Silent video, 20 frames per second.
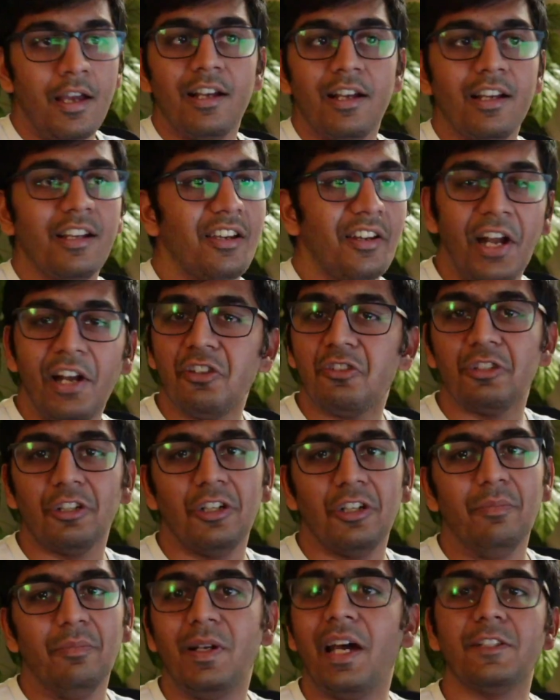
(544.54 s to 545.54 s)
Great
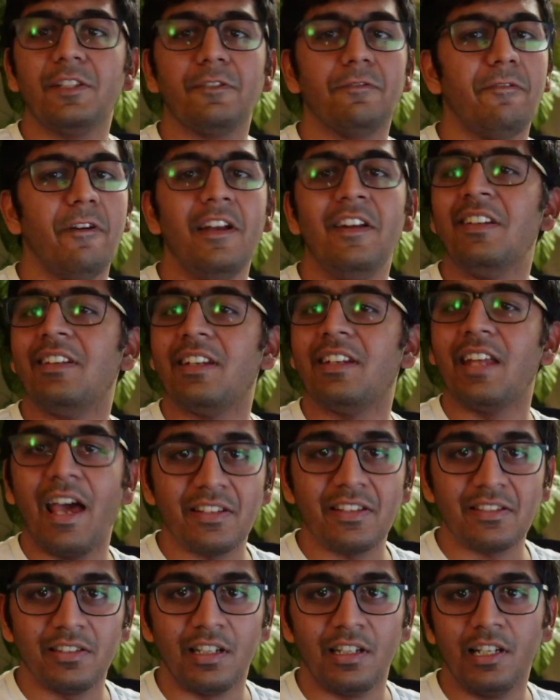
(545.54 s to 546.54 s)
job, guys,
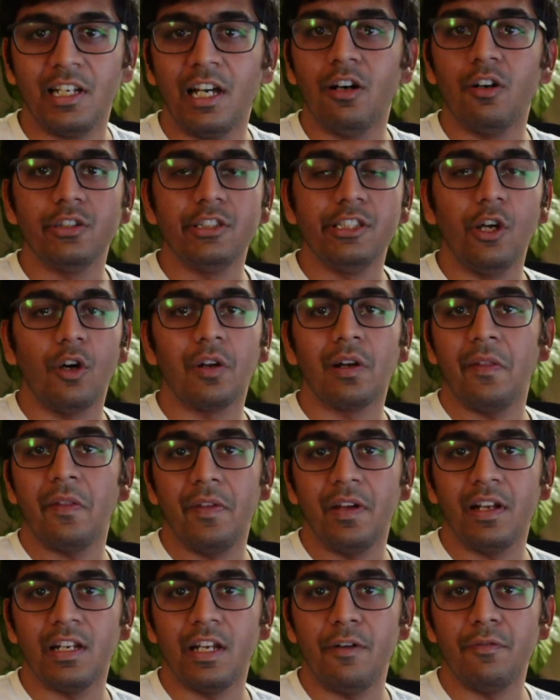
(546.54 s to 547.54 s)
fantastic. Now, the only
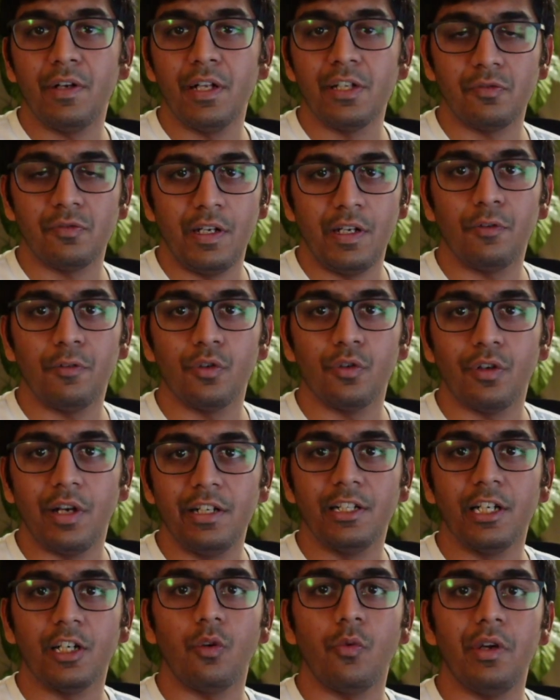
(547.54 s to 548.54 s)
thing left is we have to
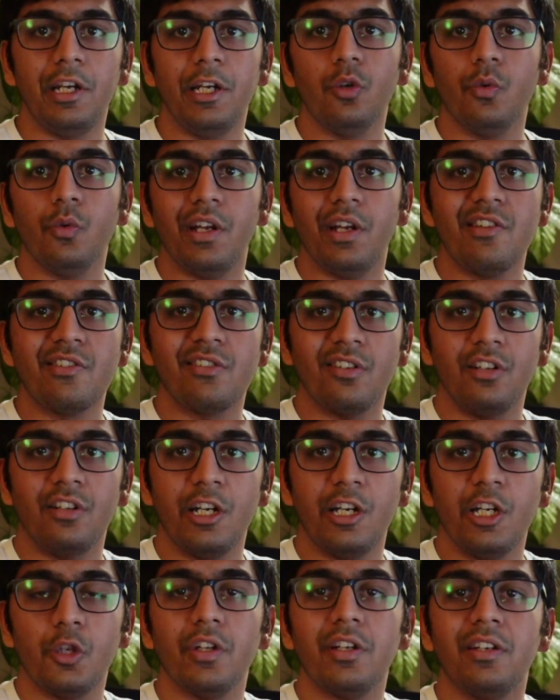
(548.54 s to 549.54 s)
write the query to insert
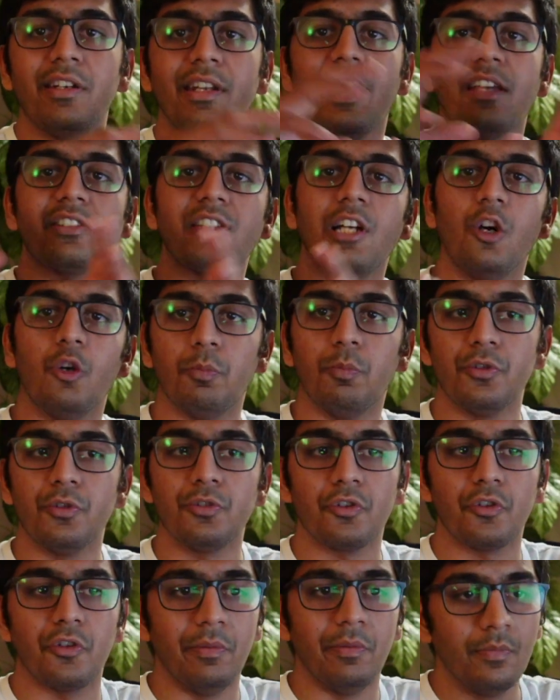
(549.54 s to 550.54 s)
into the next output
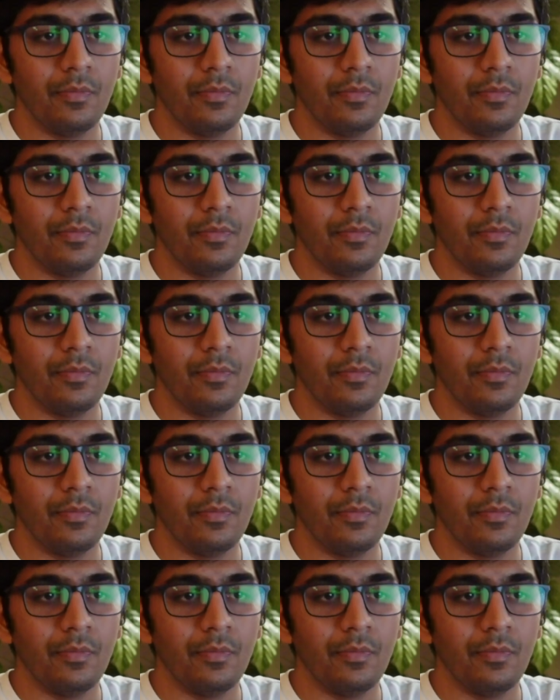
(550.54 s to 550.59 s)
stream.